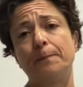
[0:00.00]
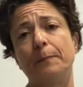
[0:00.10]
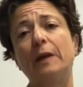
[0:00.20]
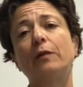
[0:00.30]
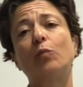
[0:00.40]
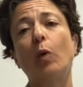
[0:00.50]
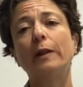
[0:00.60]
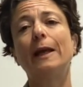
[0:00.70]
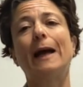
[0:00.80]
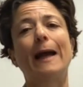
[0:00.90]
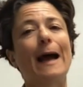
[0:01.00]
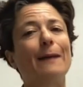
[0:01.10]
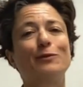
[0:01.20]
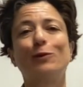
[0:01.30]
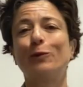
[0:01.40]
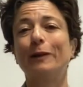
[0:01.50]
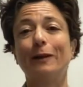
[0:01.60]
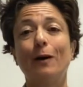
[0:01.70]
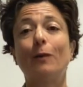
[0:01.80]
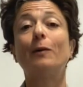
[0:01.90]
Because one thing I absolutely
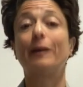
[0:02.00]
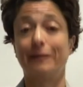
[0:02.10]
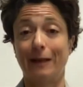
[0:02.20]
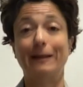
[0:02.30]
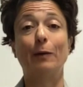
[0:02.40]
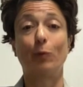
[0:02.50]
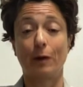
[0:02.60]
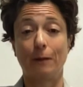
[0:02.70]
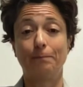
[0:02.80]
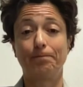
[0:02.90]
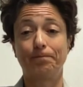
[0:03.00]
know is that they will come.